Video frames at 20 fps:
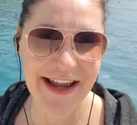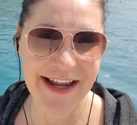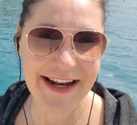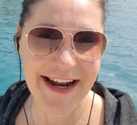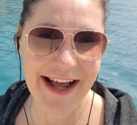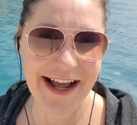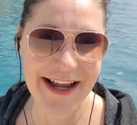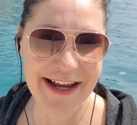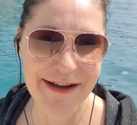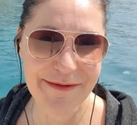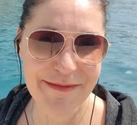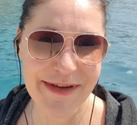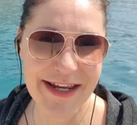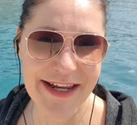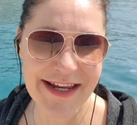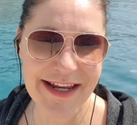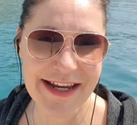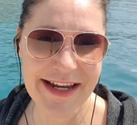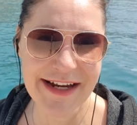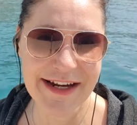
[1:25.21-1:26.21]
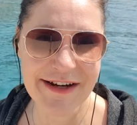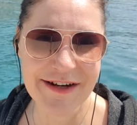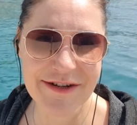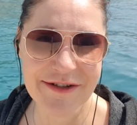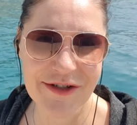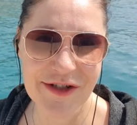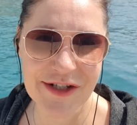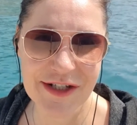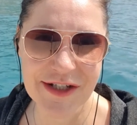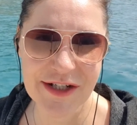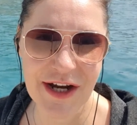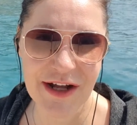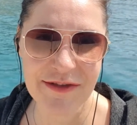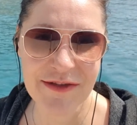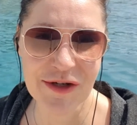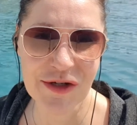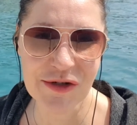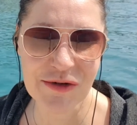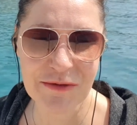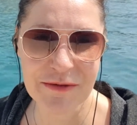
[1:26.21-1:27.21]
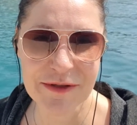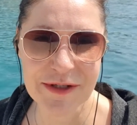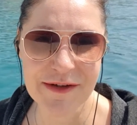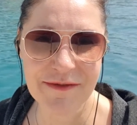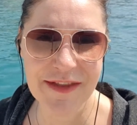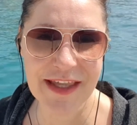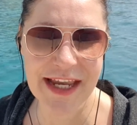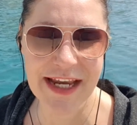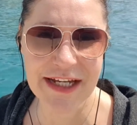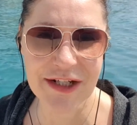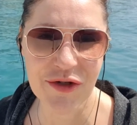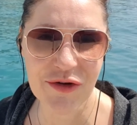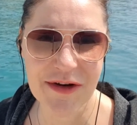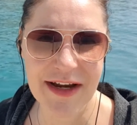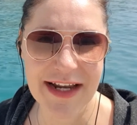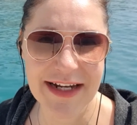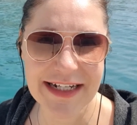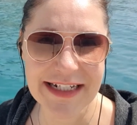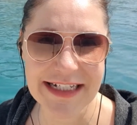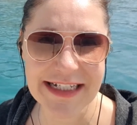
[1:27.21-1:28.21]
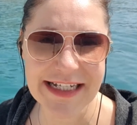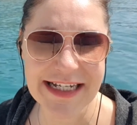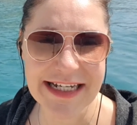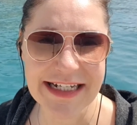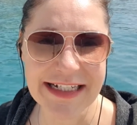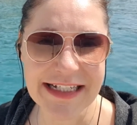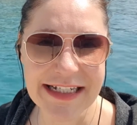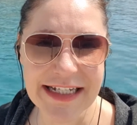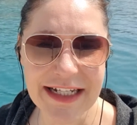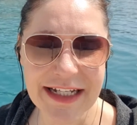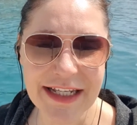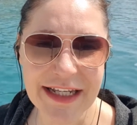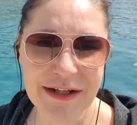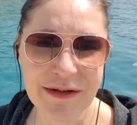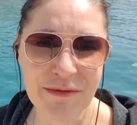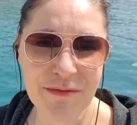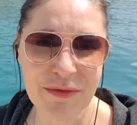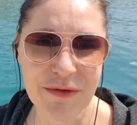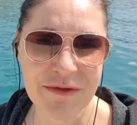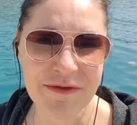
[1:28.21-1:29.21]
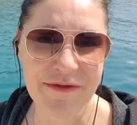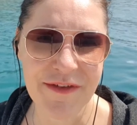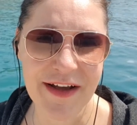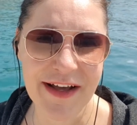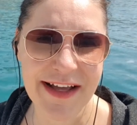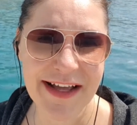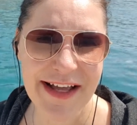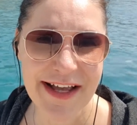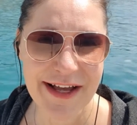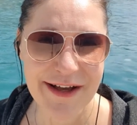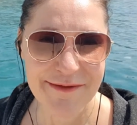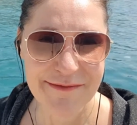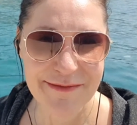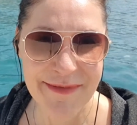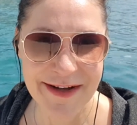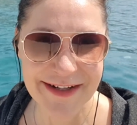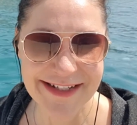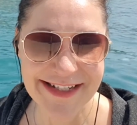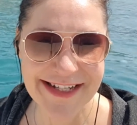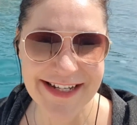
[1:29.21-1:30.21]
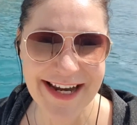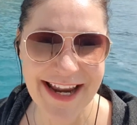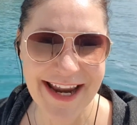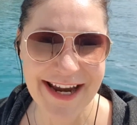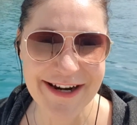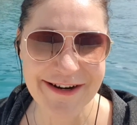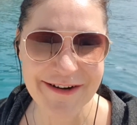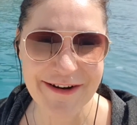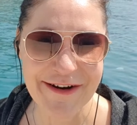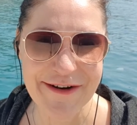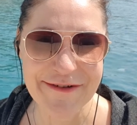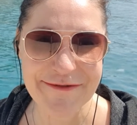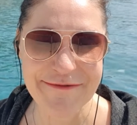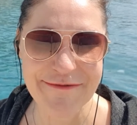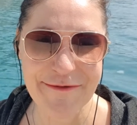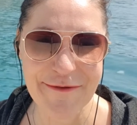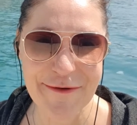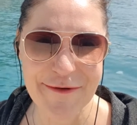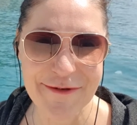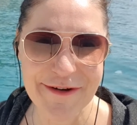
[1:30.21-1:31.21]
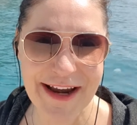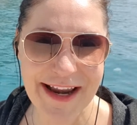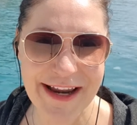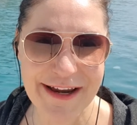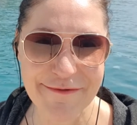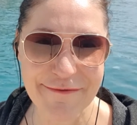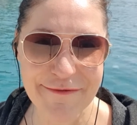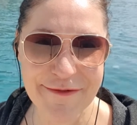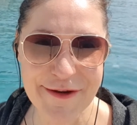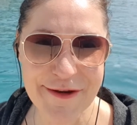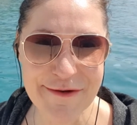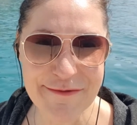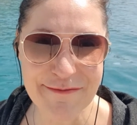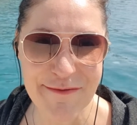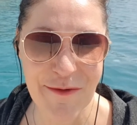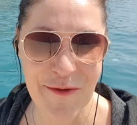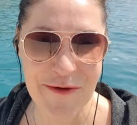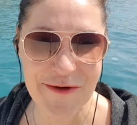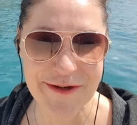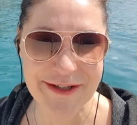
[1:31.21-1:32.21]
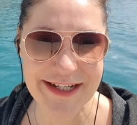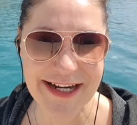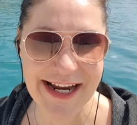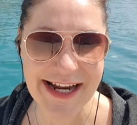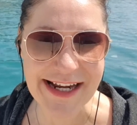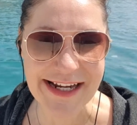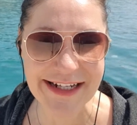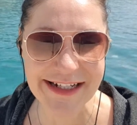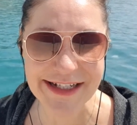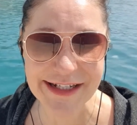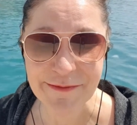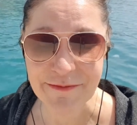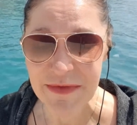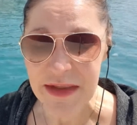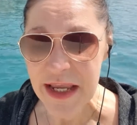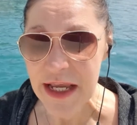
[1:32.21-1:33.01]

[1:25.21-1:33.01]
And I am here just on the shores of the Adriatic Sea, still in Budva, Montenegro, for a few more days.